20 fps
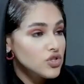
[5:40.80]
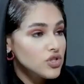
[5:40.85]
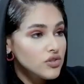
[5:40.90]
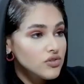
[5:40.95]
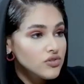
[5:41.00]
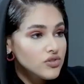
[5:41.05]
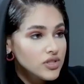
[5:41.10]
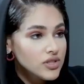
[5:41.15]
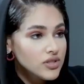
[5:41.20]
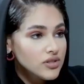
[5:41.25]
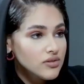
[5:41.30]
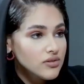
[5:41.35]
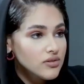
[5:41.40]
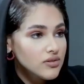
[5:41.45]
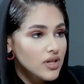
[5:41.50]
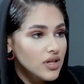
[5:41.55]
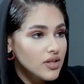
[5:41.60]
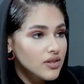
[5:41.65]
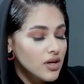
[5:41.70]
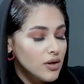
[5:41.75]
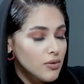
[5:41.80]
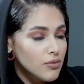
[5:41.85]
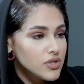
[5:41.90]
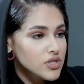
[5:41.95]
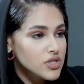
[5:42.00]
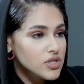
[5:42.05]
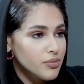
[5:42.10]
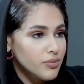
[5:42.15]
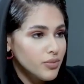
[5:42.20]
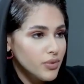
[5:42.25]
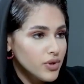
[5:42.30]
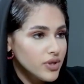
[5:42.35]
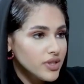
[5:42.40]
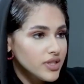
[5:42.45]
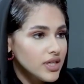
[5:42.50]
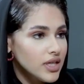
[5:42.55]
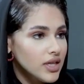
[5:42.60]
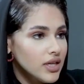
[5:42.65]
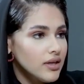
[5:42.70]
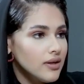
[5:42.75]
the children that they were
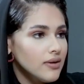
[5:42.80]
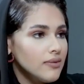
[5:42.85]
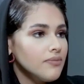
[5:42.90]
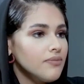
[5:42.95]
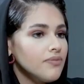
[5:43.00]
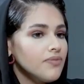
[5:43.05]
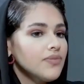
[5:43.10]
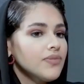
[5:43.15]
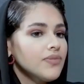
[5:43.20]
supporting.